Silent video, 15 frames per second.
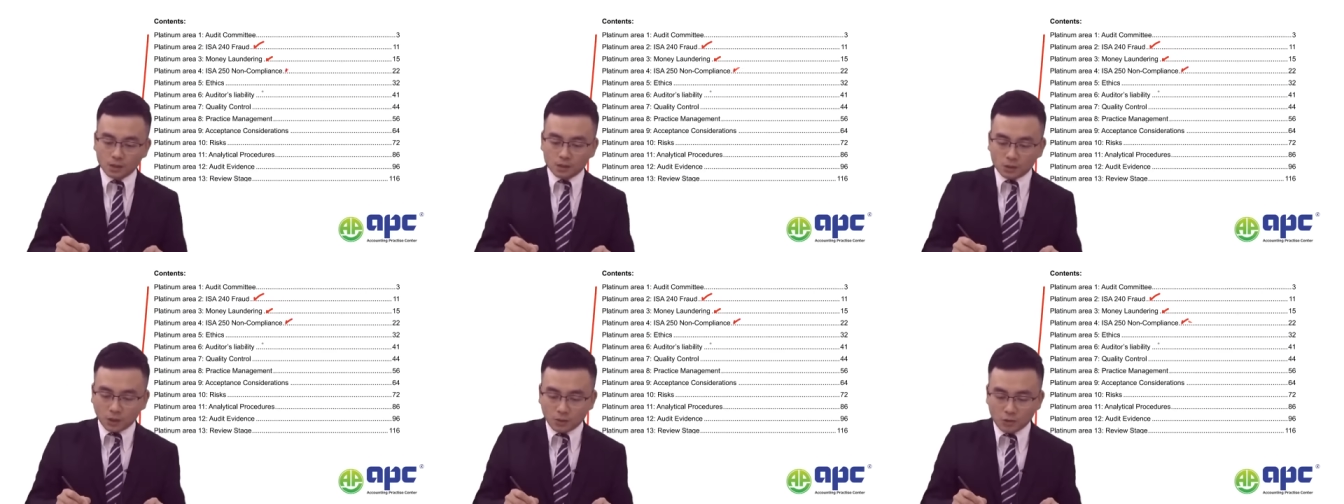
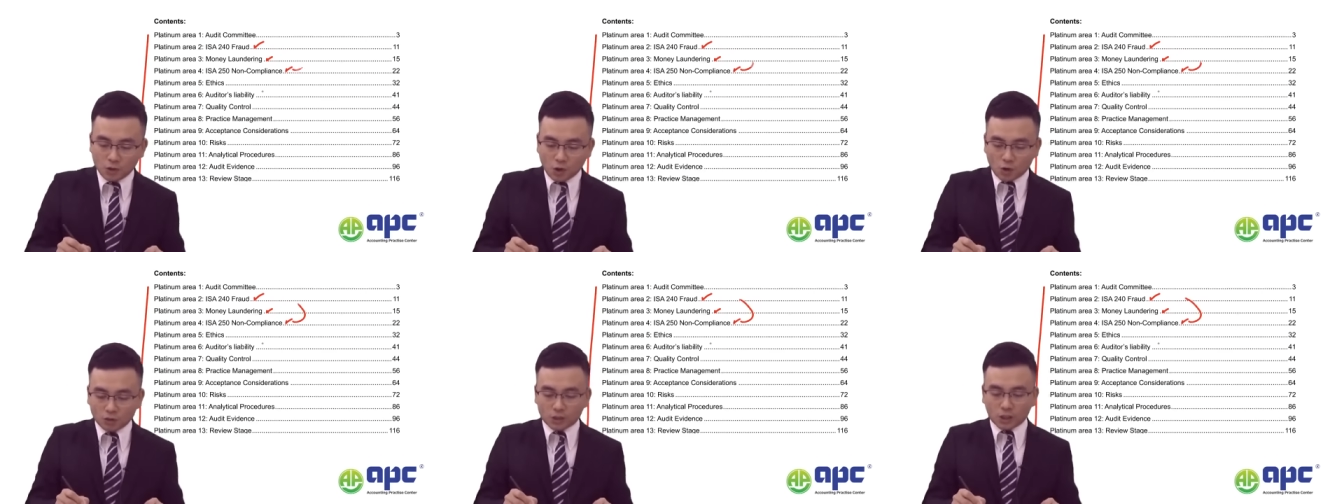The
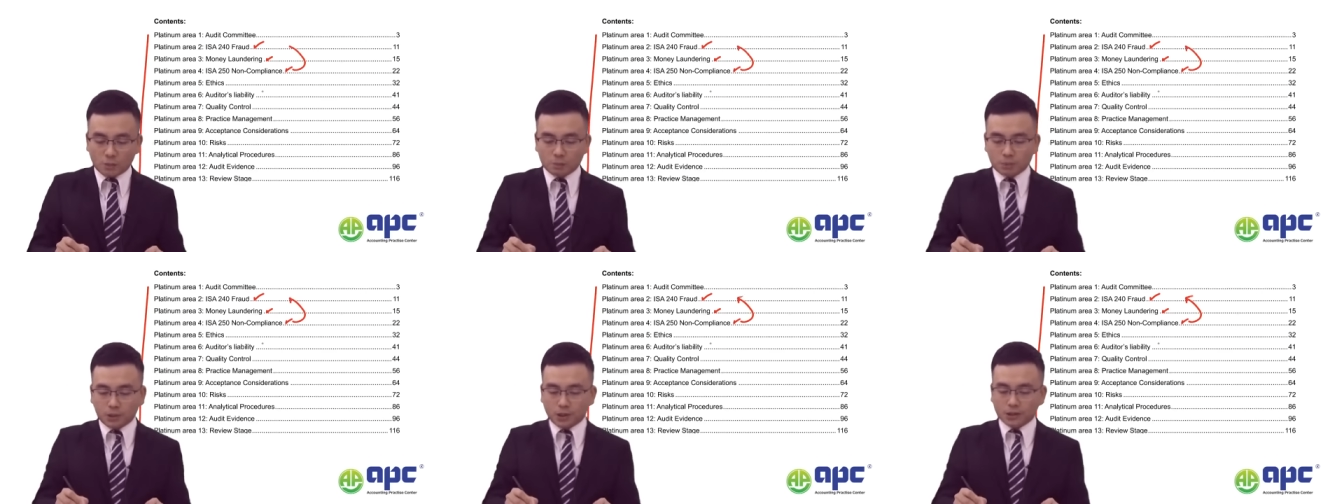
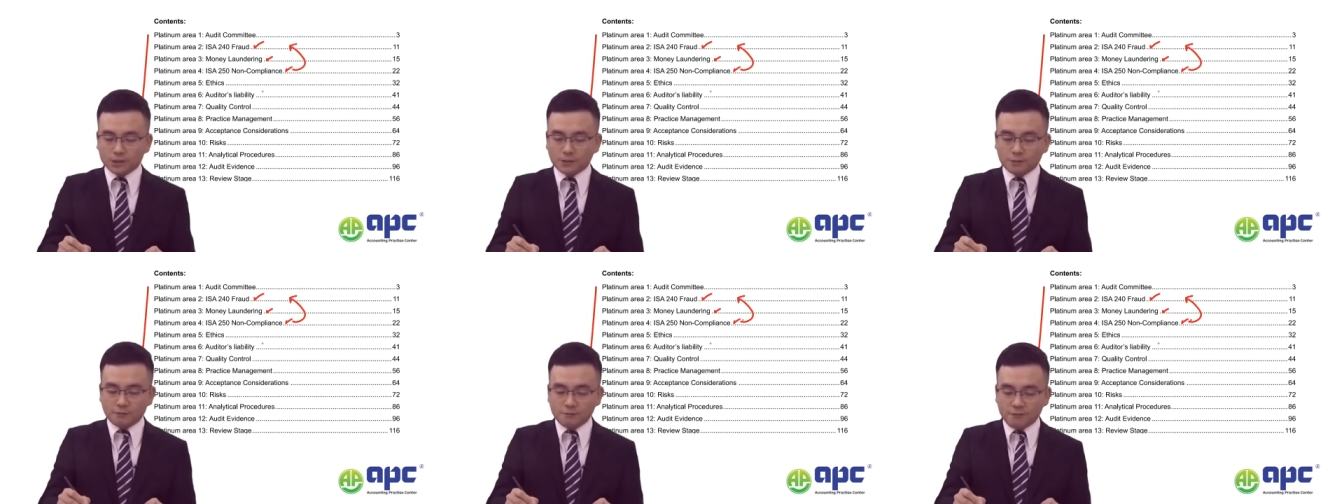
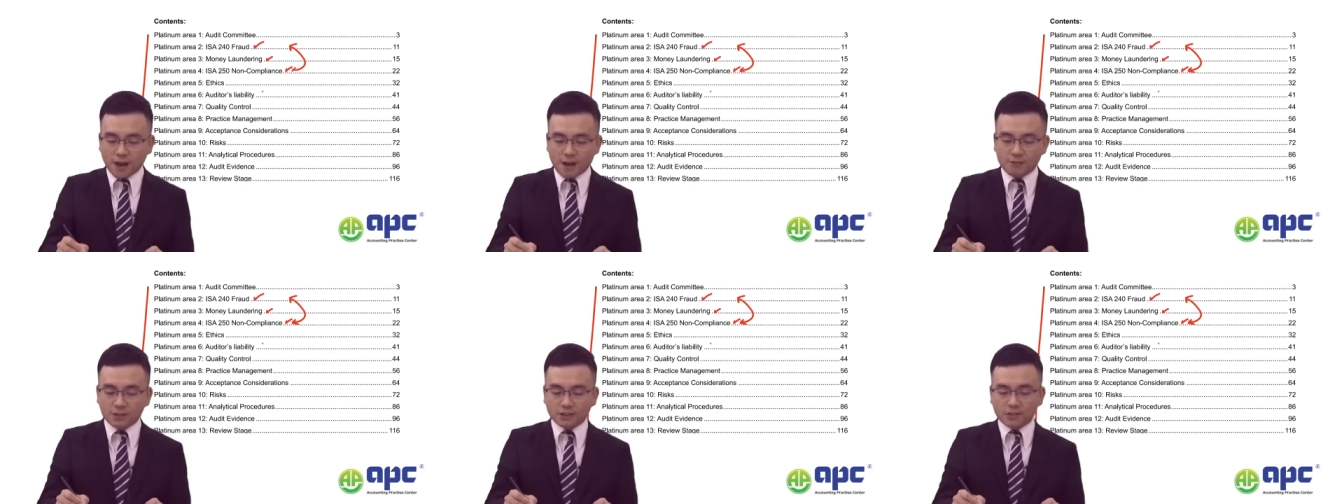non-compliance,
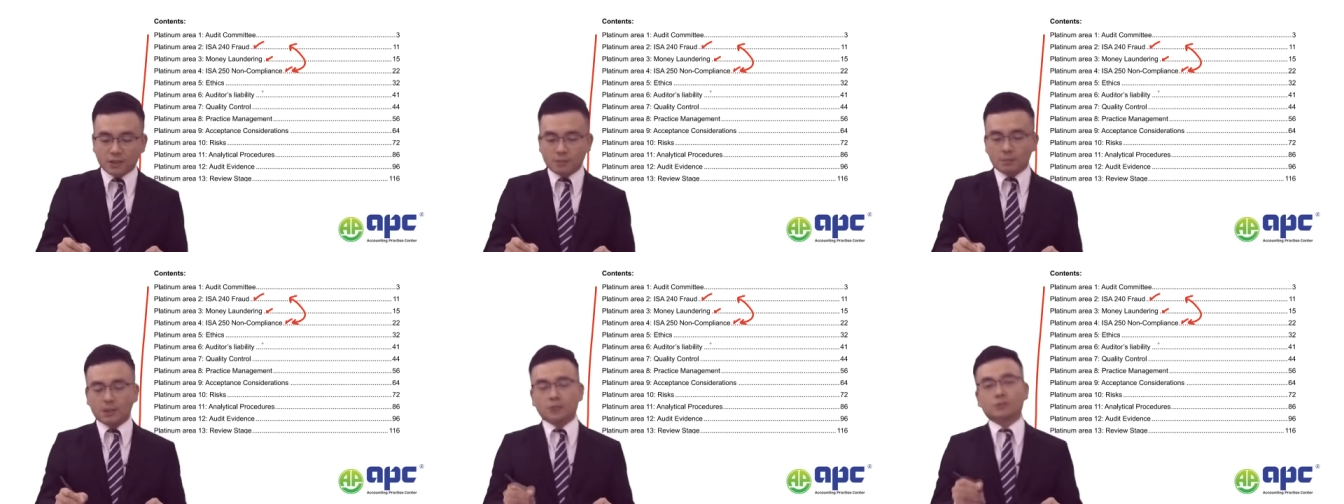very
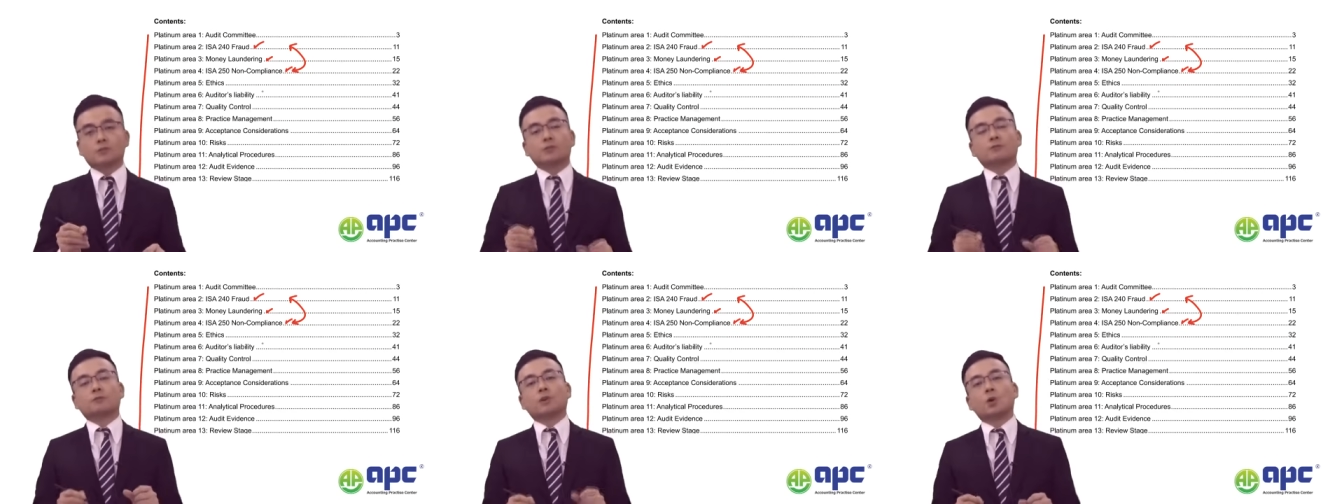similar to
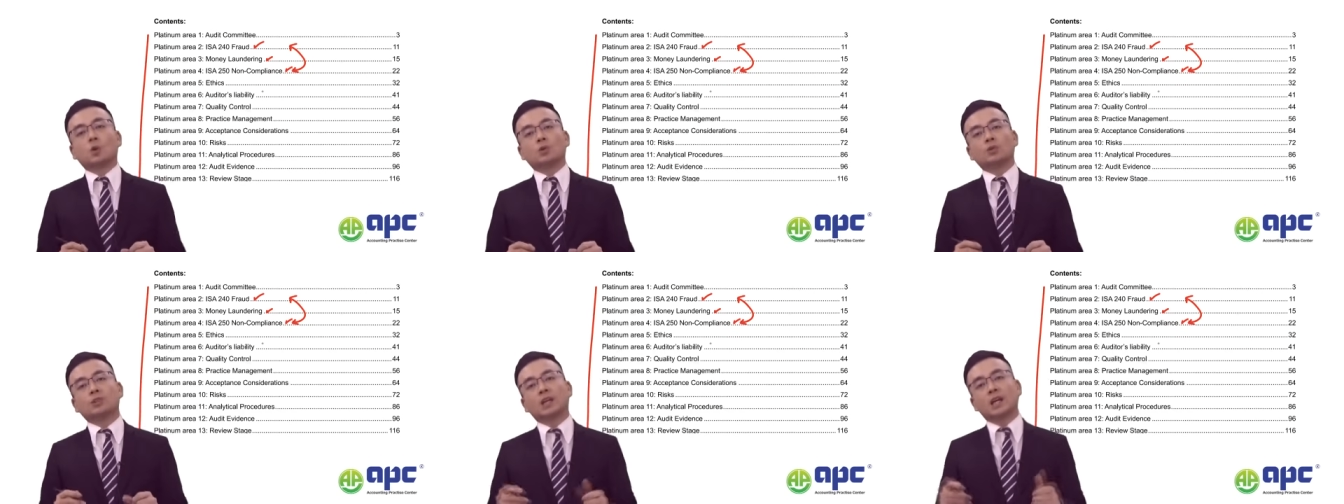the
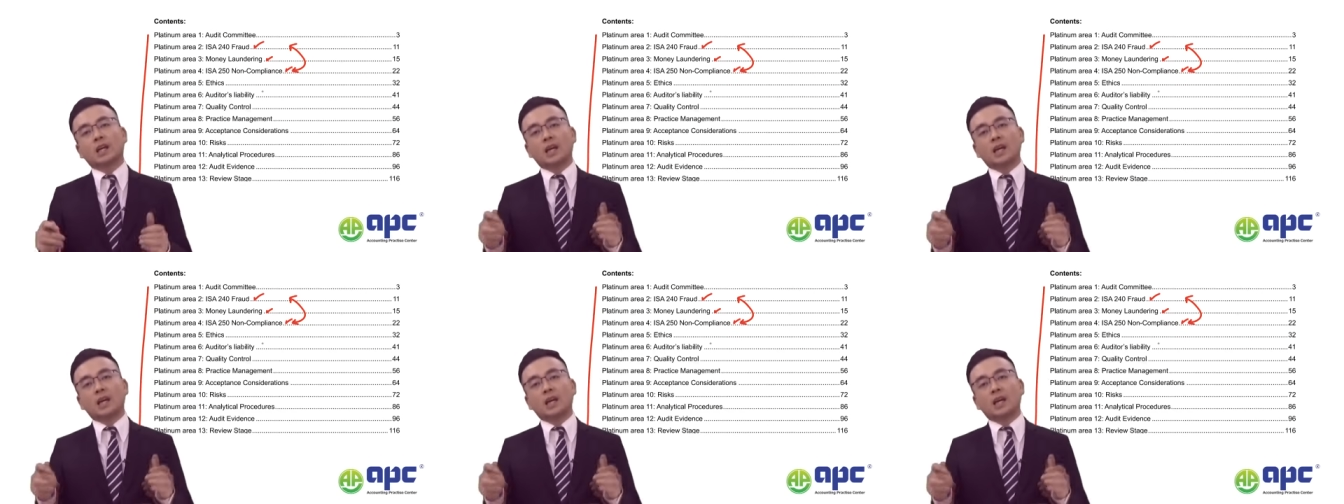frauds,